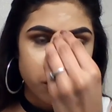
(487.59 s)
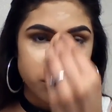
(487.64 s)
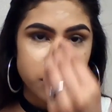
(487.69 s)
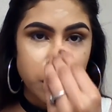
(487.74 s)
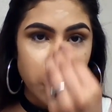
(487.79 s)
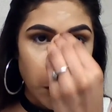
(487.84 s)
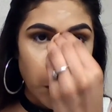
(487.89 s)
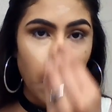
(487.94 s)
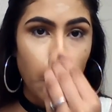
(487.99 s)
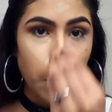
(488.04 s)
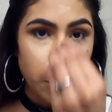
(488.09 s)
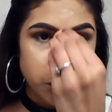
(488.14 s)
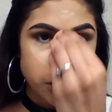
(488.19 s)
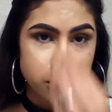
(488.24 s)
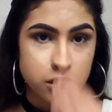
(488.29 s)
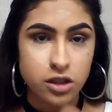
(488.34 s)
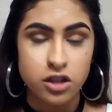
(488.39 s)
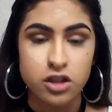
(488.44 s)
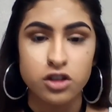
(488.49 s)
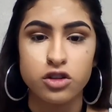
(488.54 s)
She knows she's
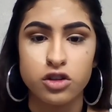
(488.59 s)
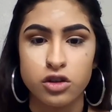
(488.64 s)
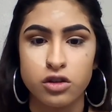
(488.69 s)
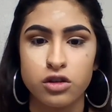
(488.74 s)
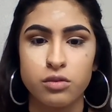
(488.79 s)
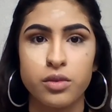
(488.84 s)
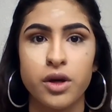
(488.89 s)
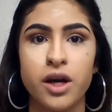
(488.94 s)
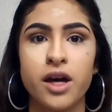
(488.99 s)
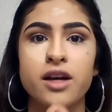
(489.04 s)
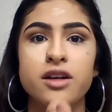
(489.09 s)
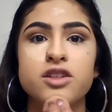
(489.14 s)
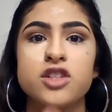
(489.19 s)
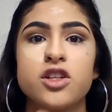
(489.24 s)
going to do the best.